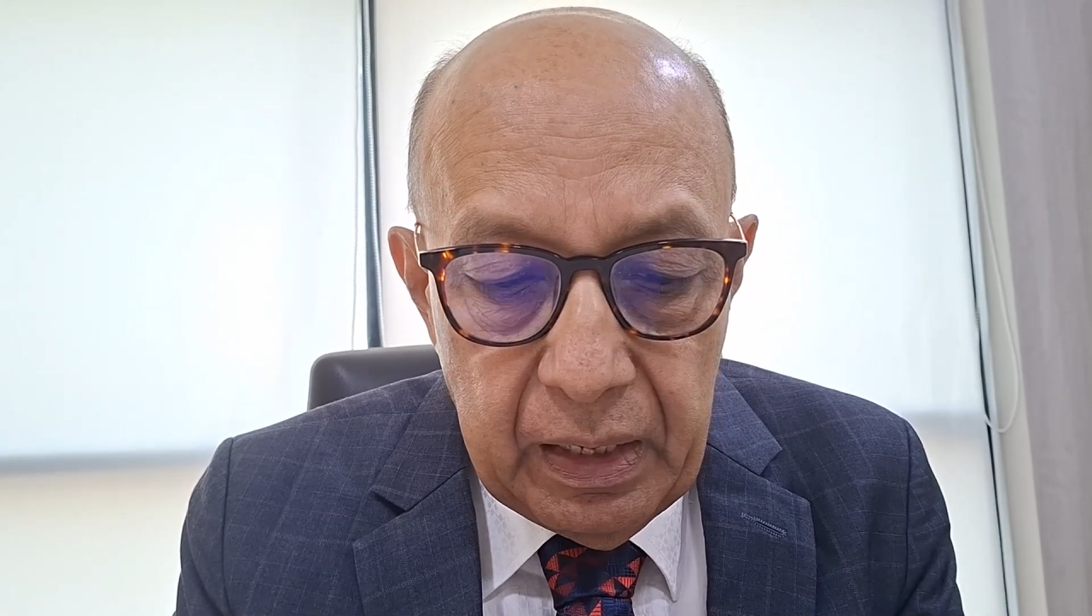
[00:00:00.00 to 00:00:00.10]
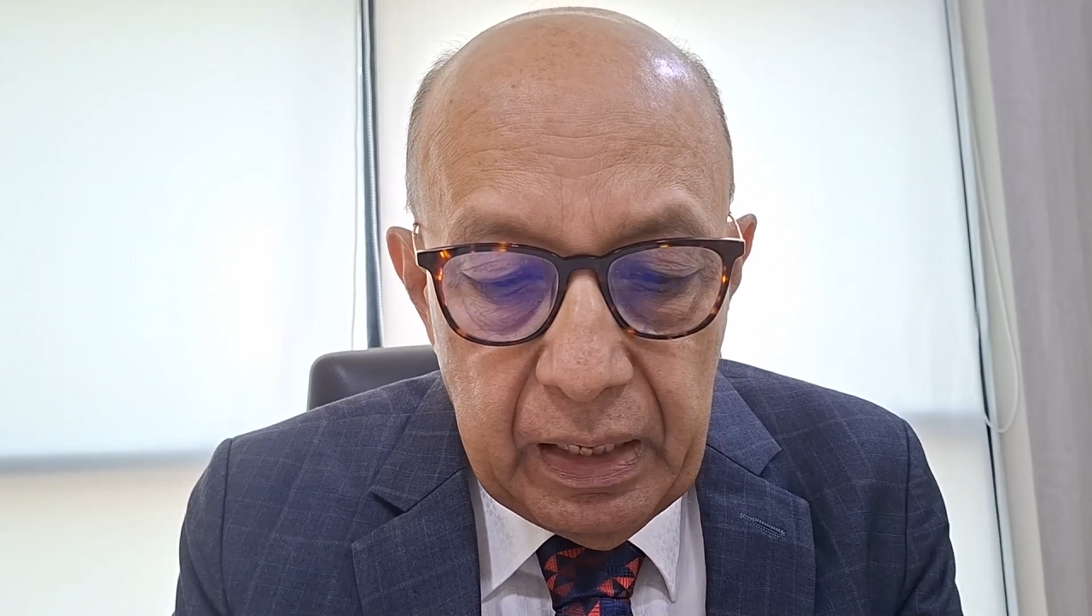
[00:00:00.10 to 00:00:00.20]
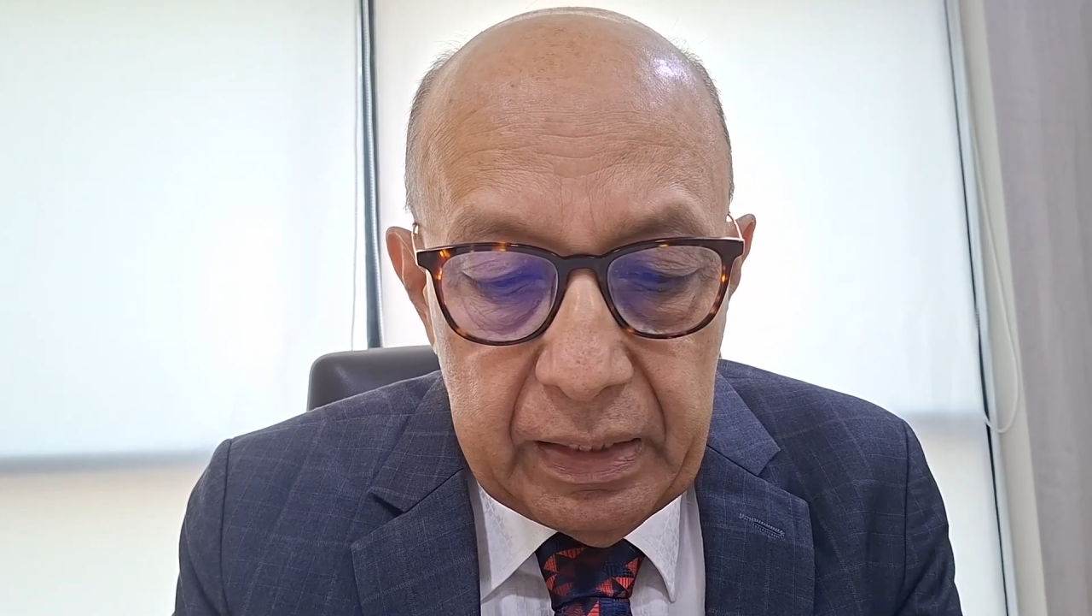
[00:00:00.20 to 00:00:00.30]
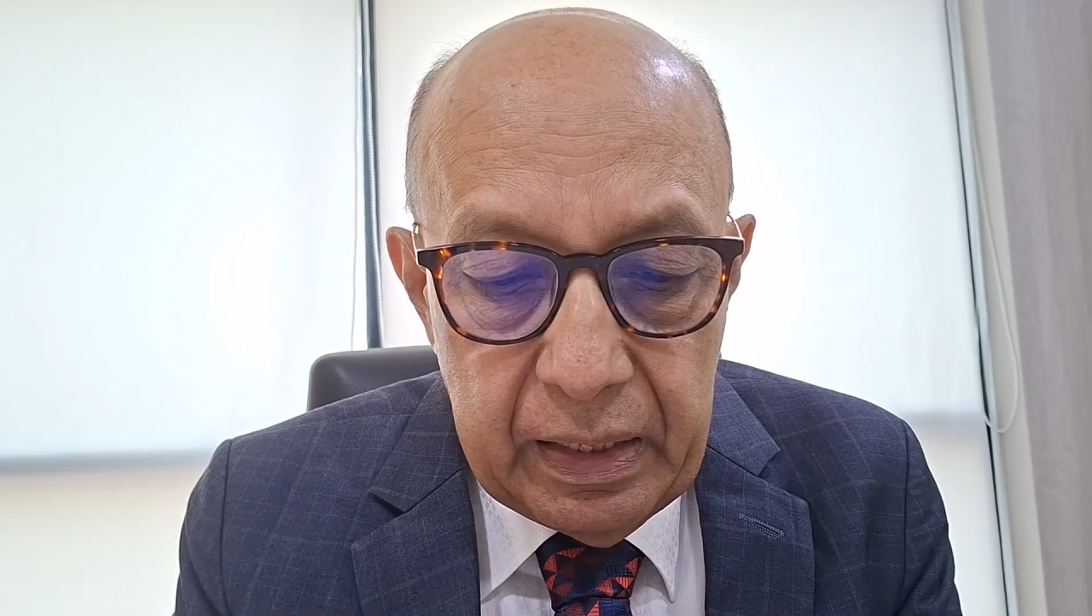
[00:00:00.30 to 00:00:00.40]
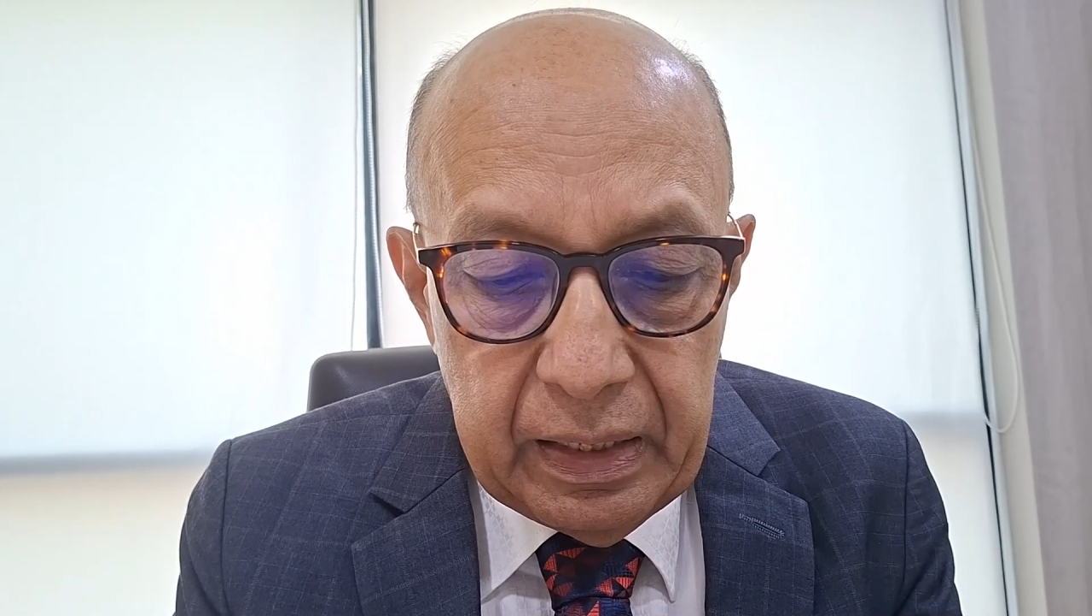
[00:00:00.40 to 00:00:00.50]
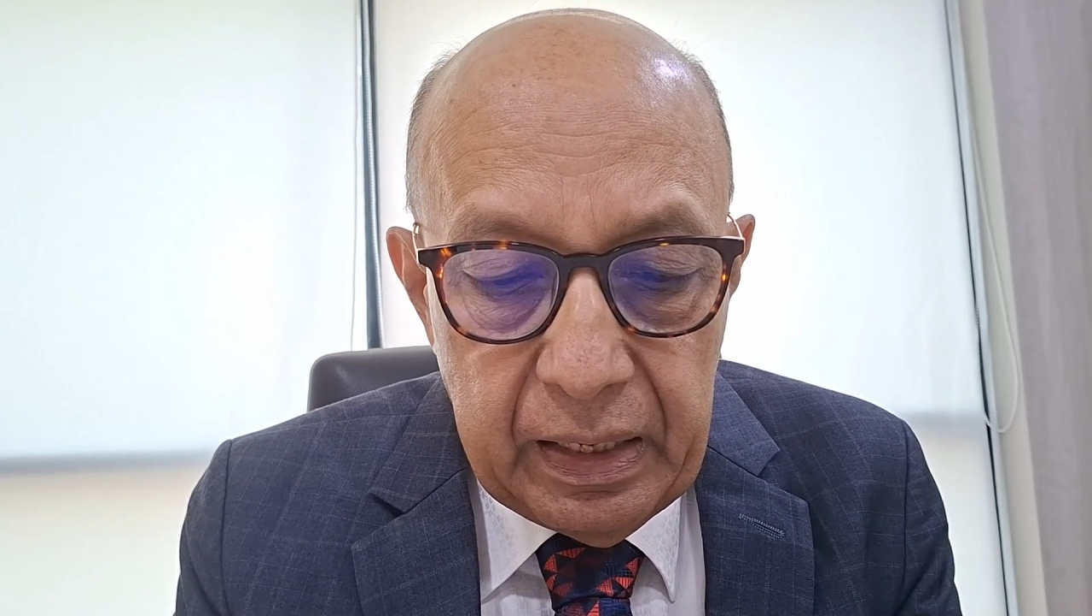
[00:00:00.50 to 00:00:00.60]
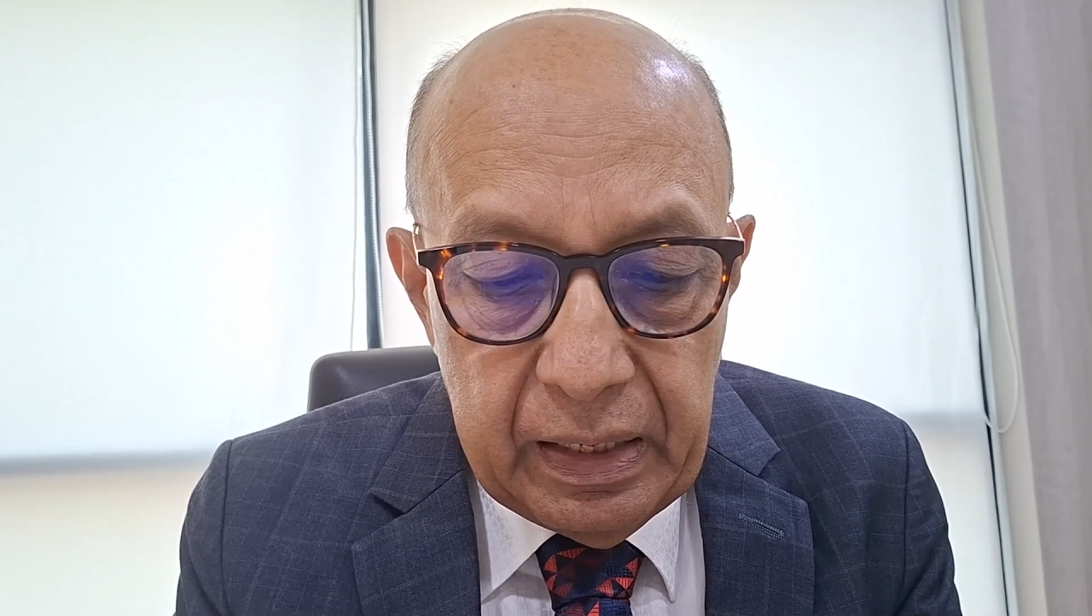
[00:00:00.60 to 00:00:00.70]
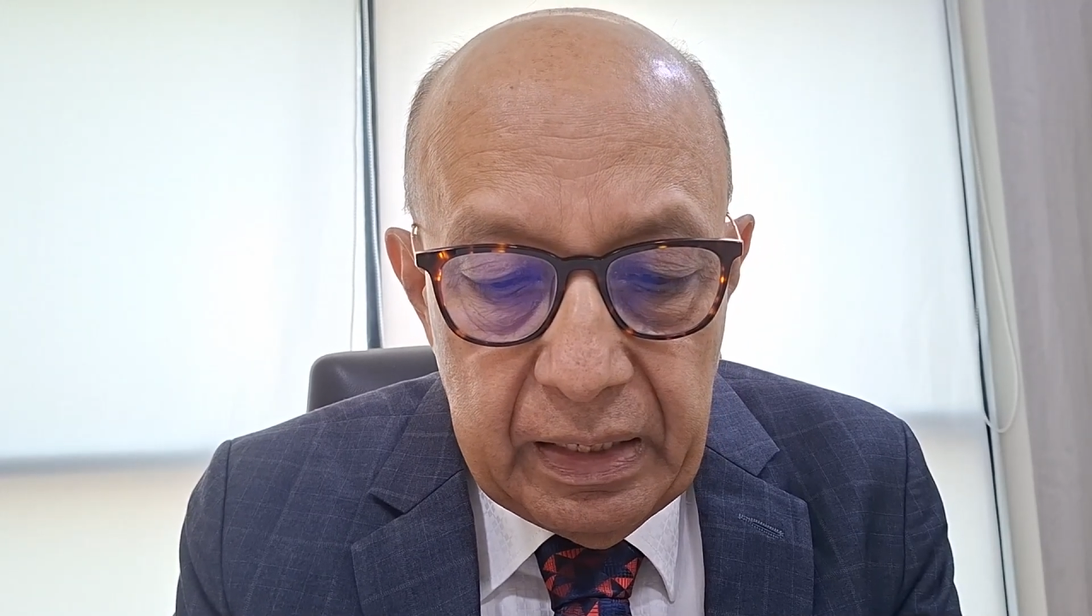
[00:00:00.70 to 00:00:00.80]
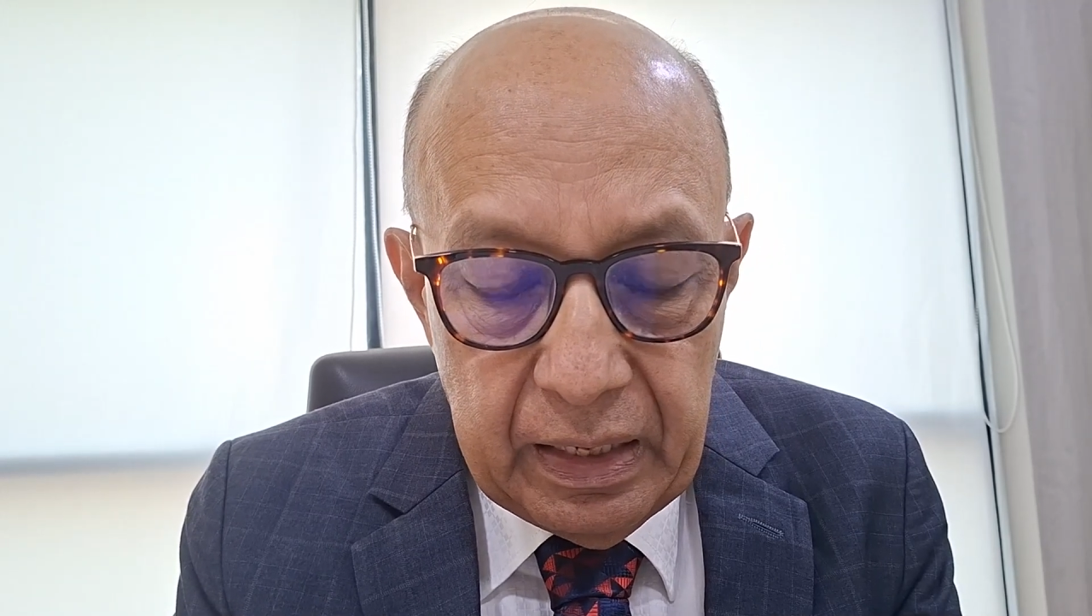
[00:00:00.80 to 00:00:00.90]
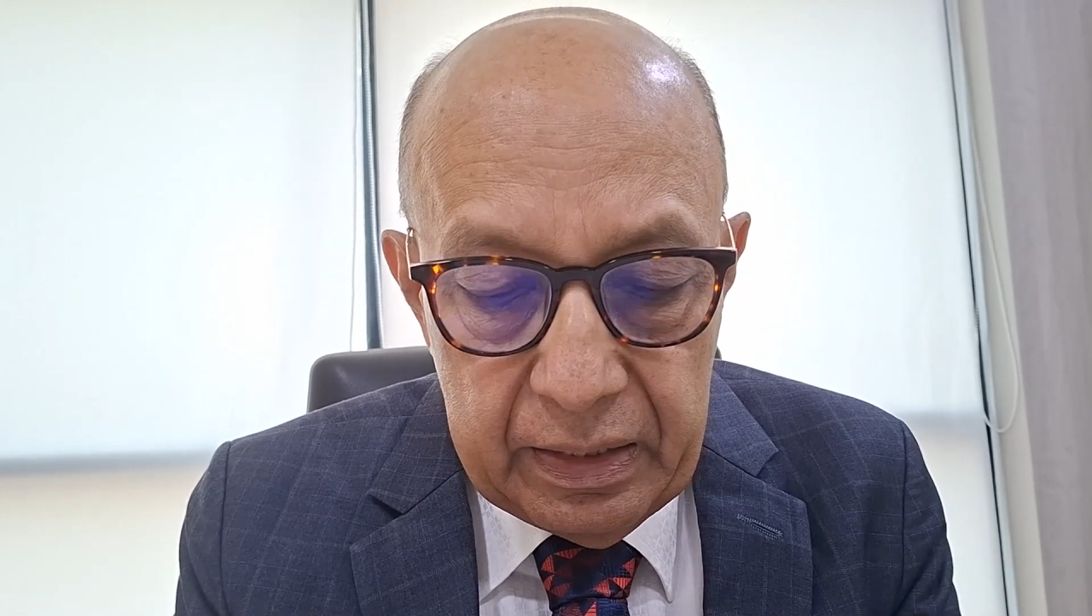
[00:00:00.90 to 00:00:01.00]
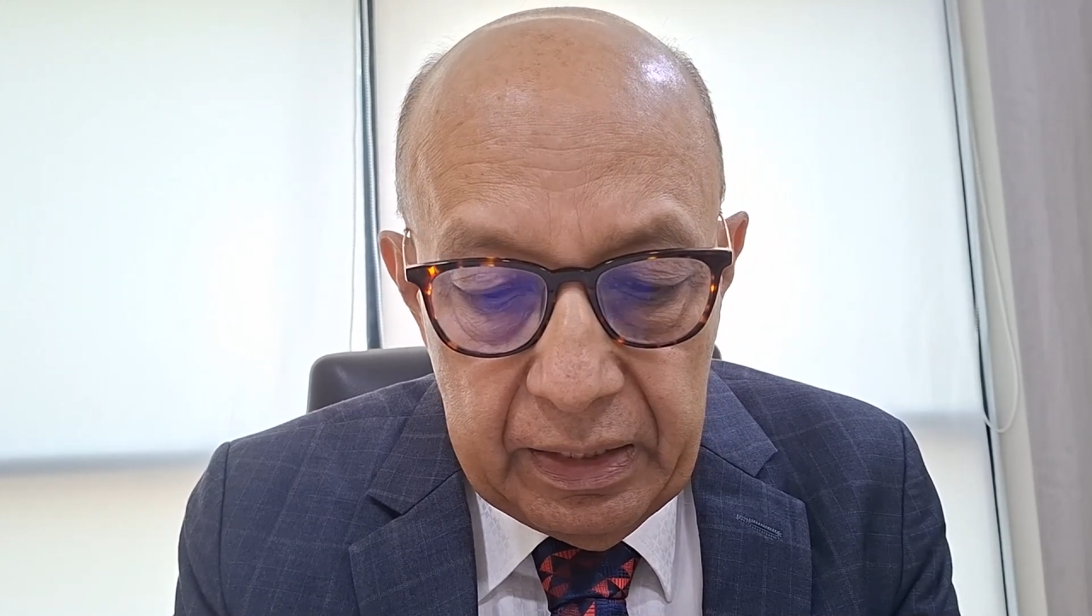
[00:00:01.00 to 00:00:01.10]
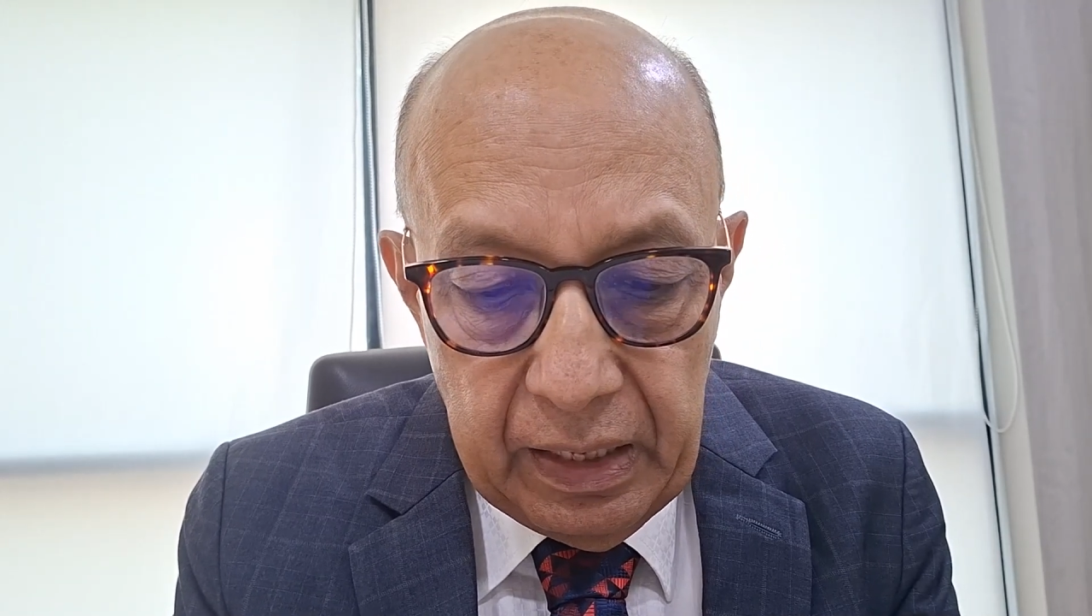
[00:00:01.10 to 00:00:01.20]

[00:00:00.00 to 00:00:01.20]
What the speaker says: it increases